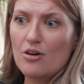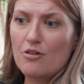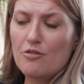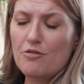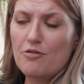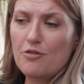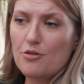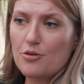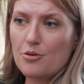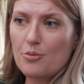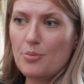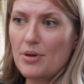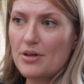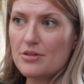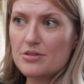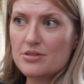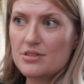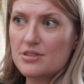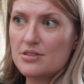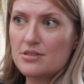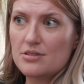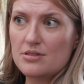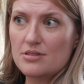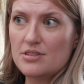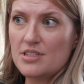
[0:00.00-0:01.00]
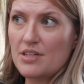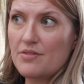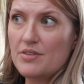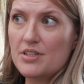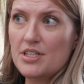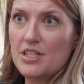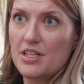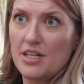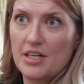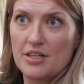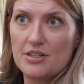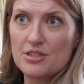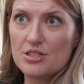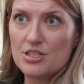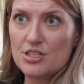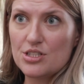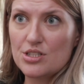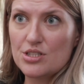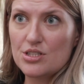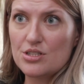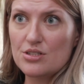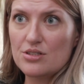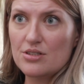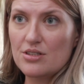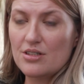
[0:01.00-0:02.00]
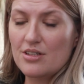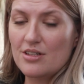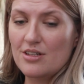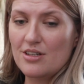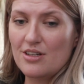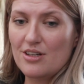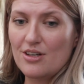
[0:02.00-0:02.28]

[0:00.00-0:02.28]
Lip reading: For about 70 years,